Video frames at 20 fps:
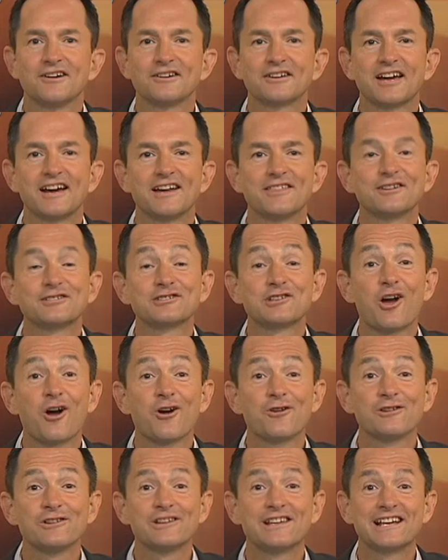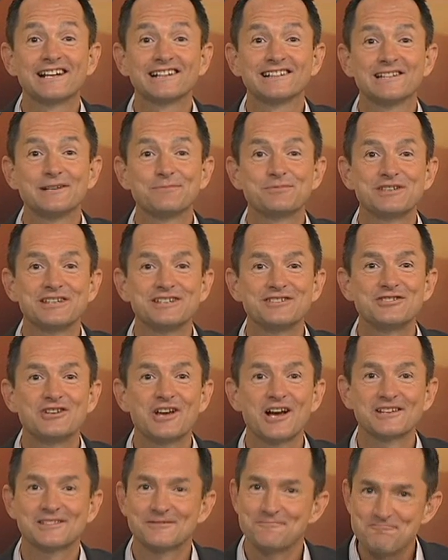Okay, the total eclipse
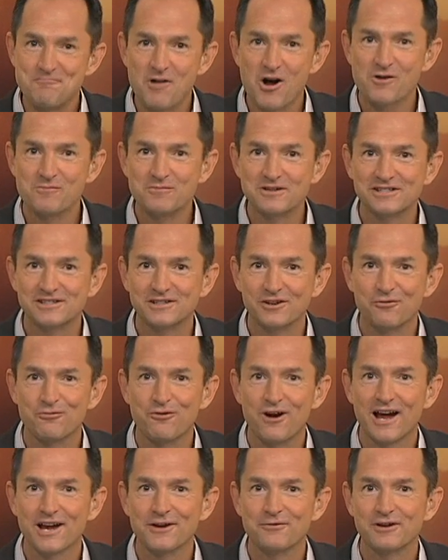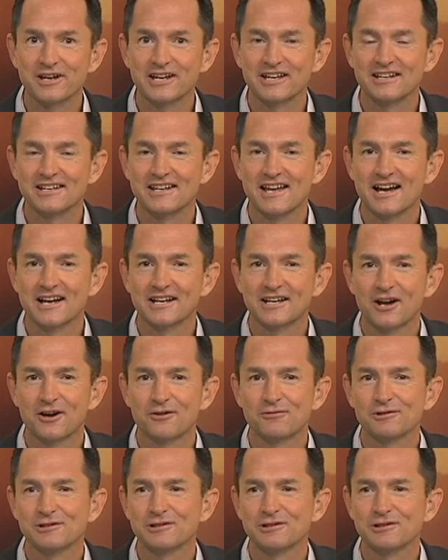is just moments away. We can uh, go